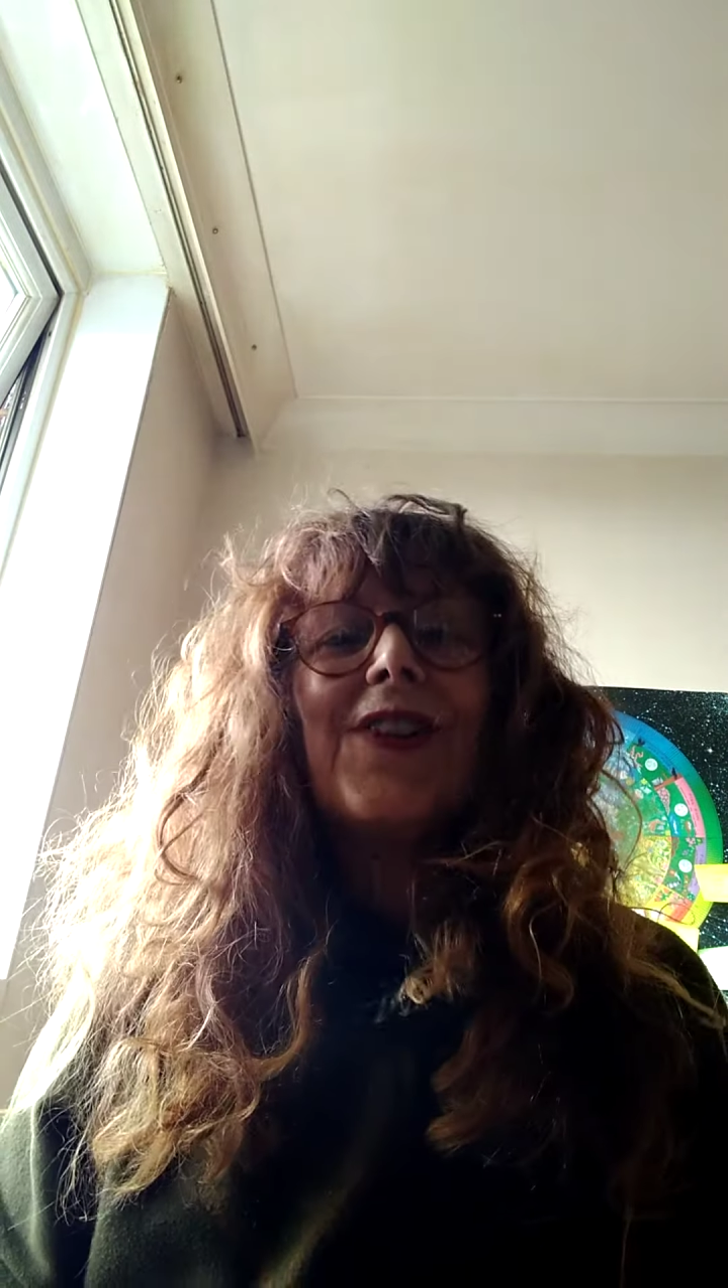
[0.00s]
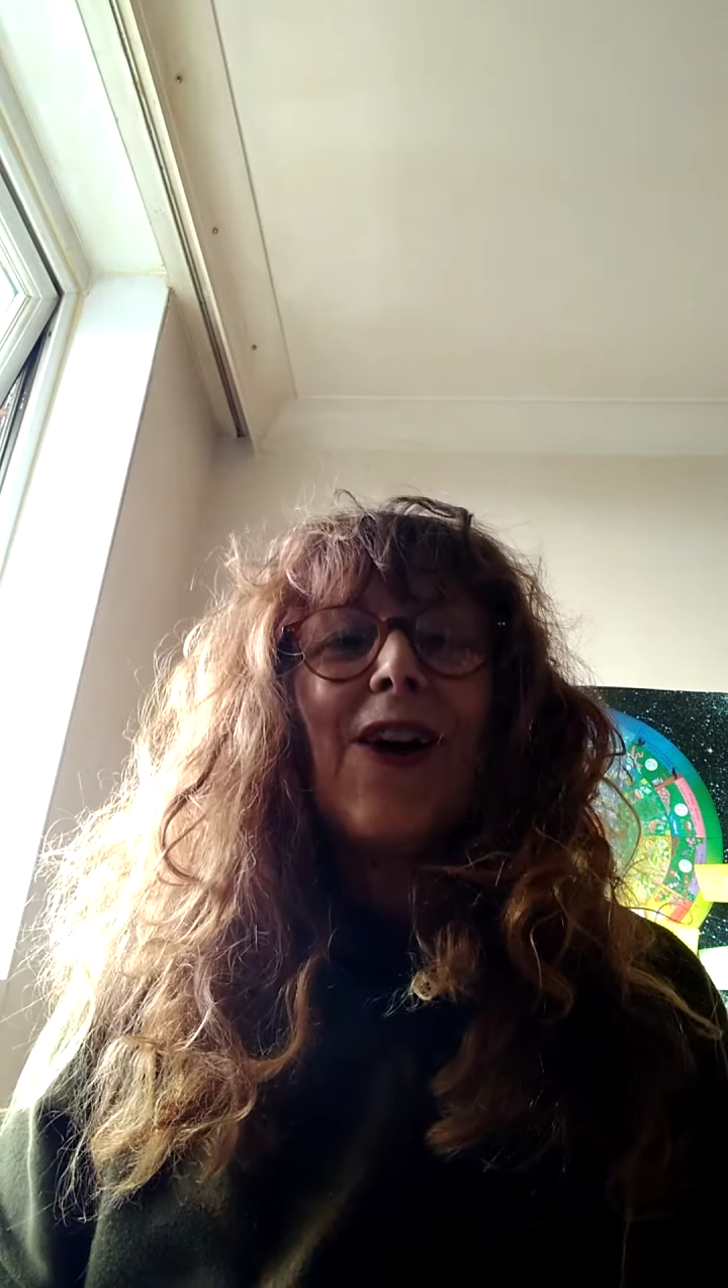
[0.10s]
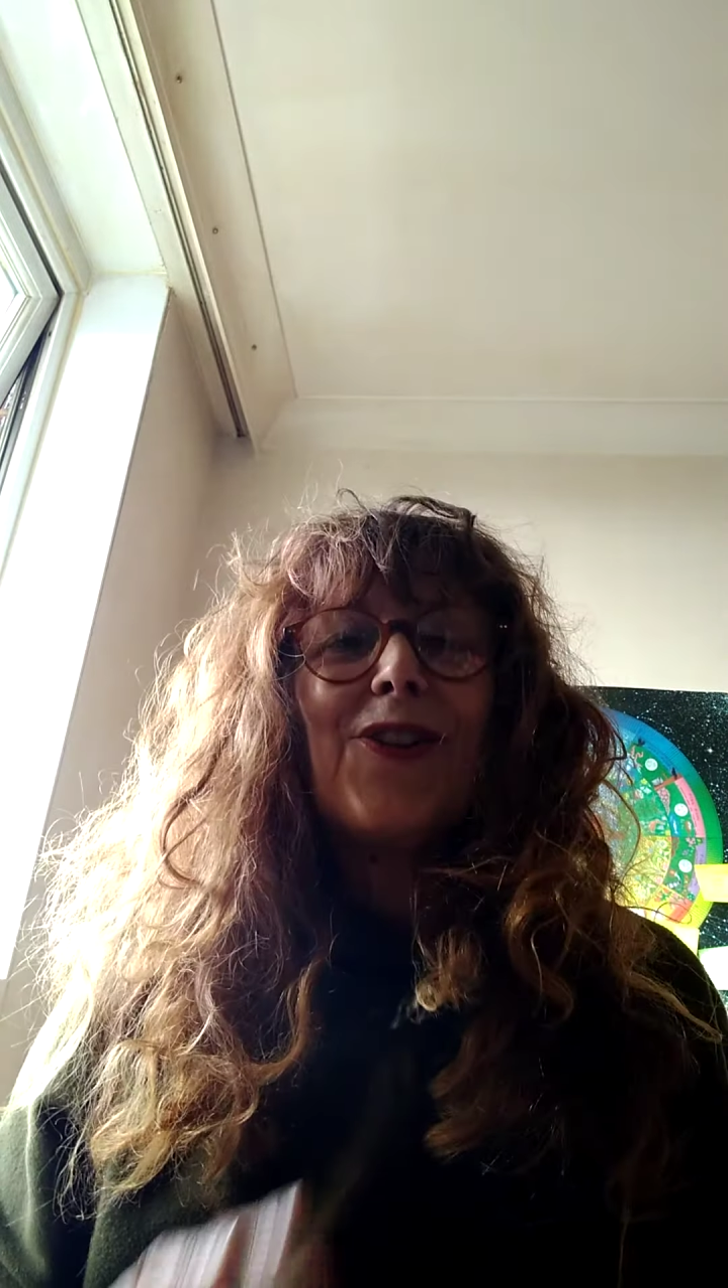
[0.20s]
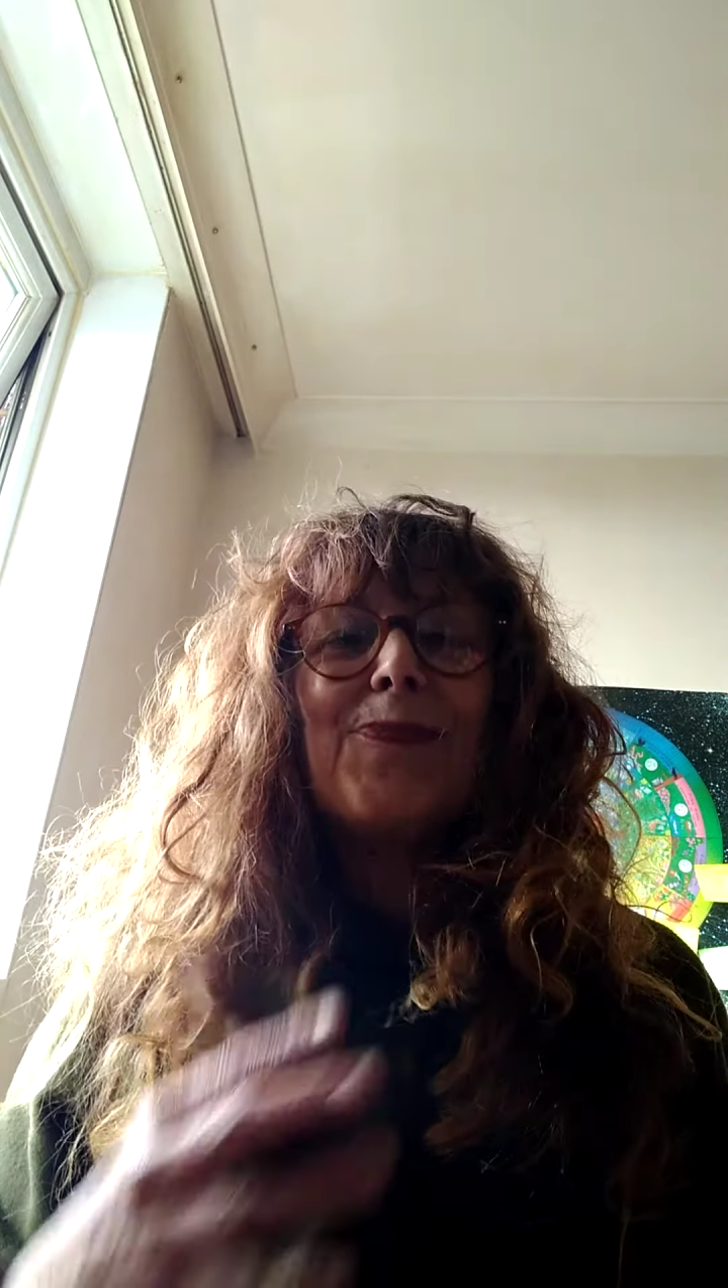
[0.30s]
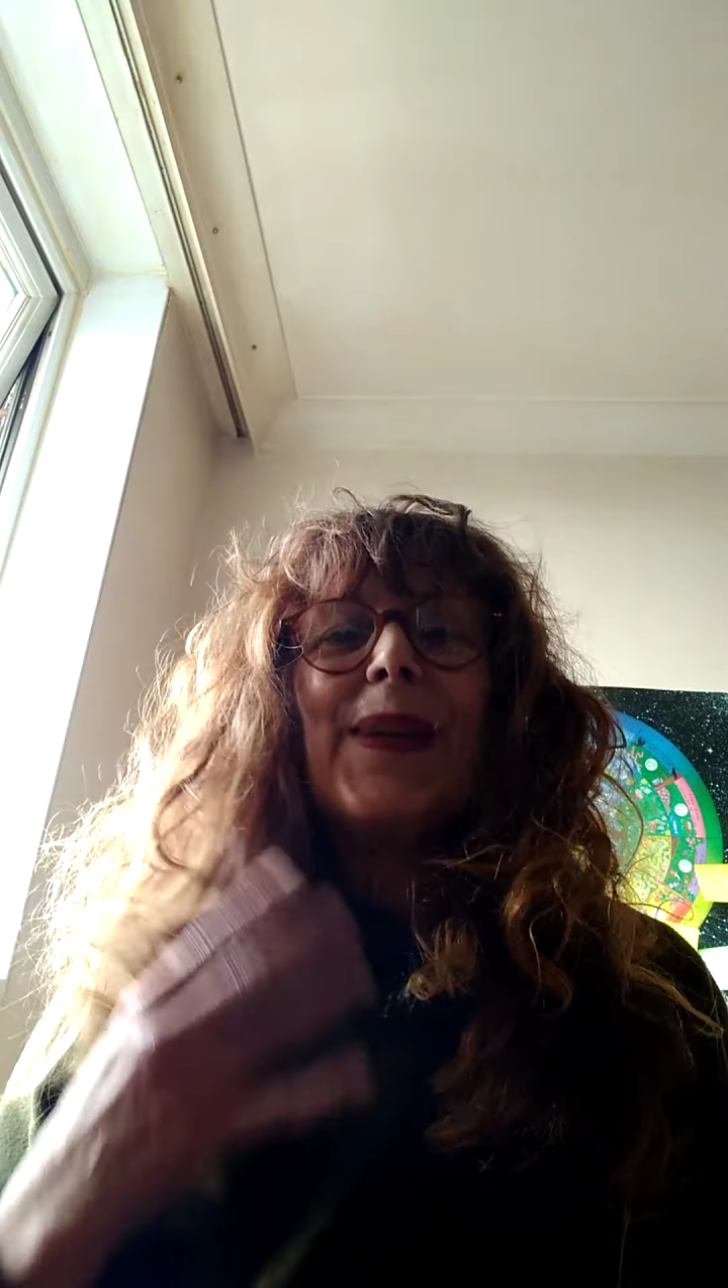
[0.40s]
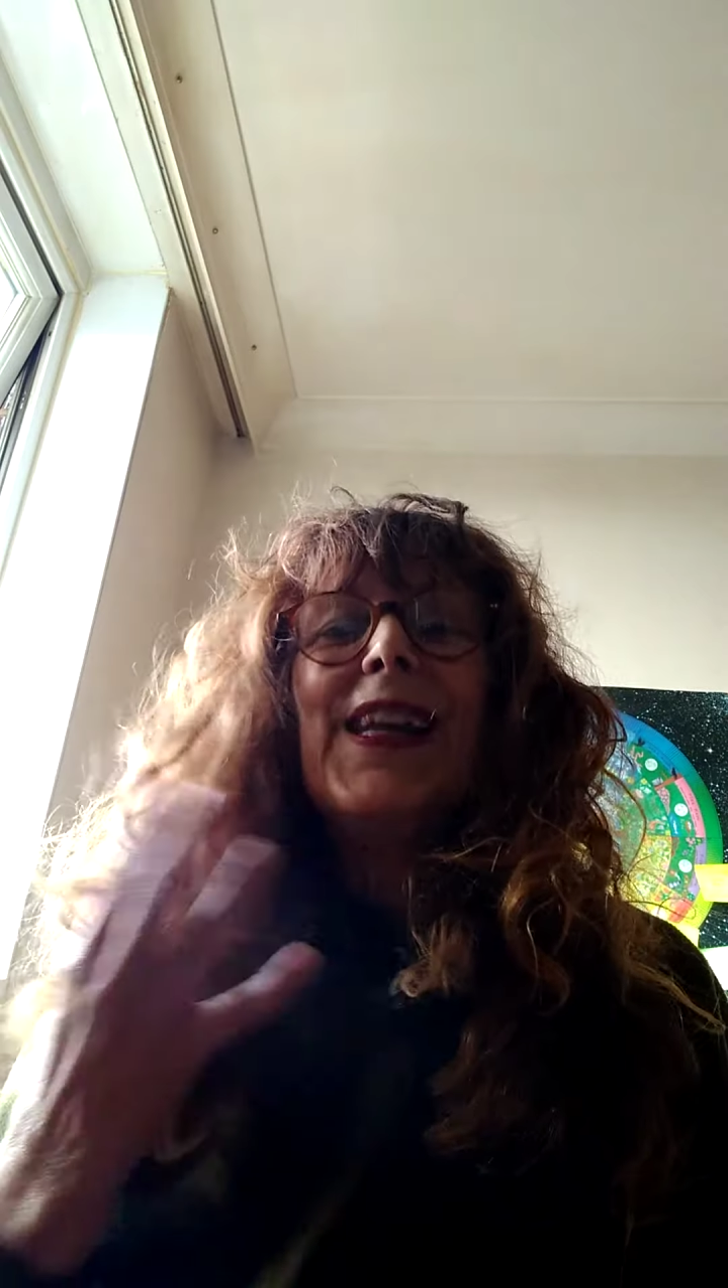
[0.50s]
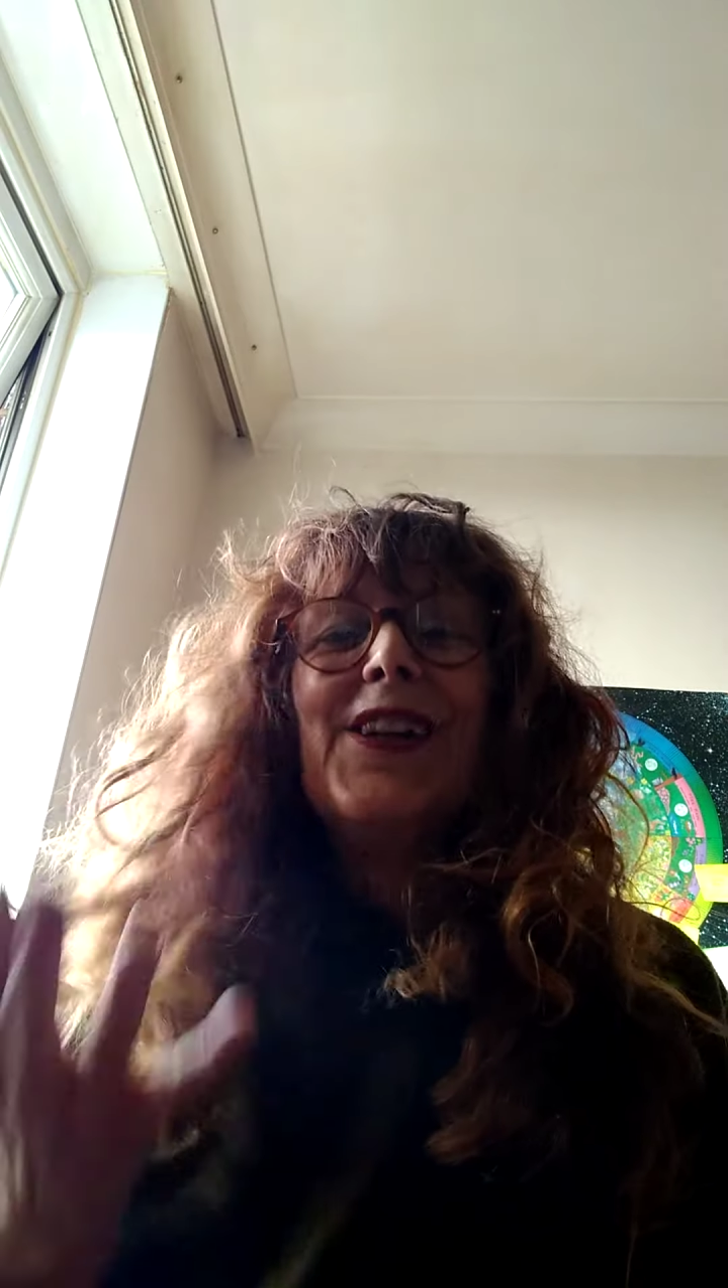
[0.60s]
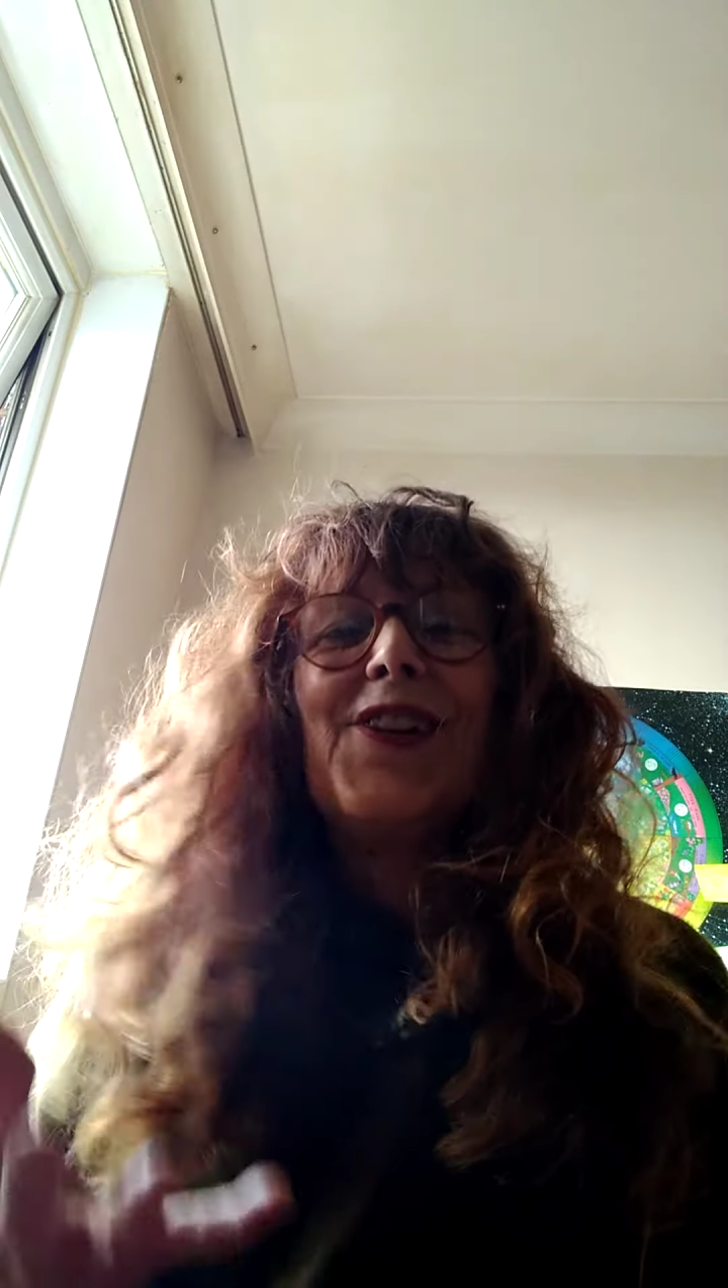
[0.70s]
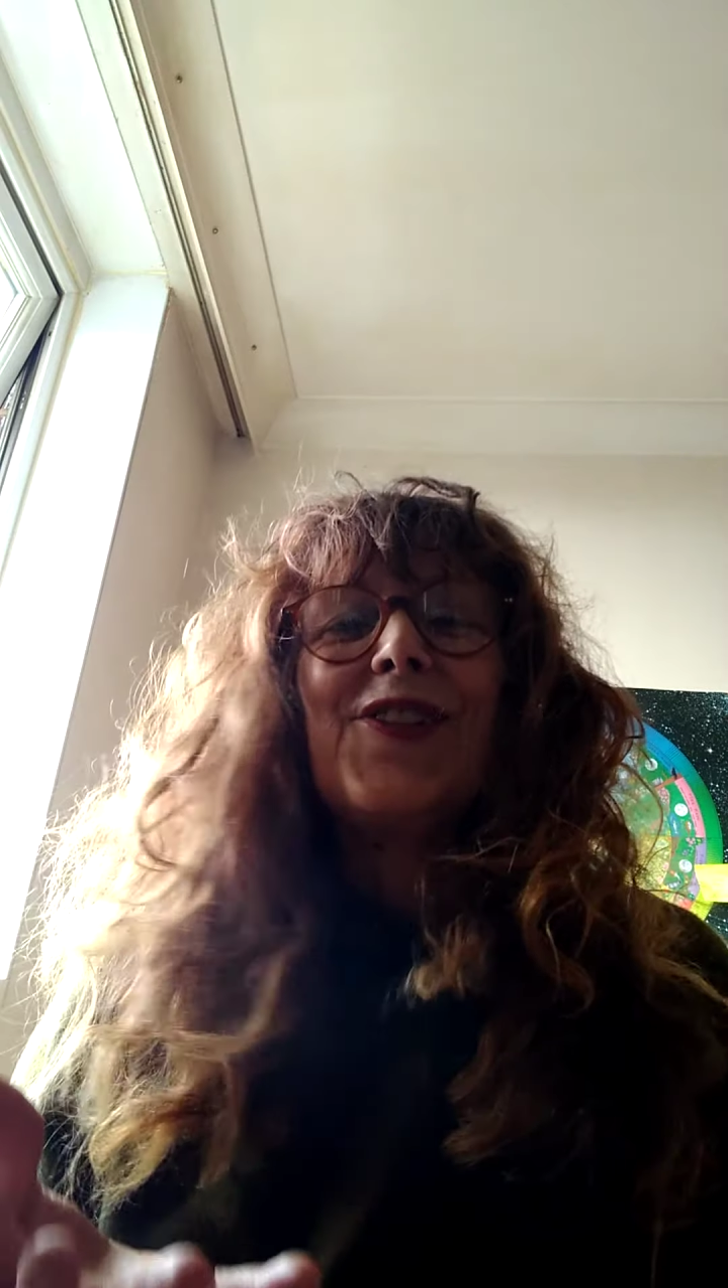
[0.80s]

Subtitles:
now it's beginning to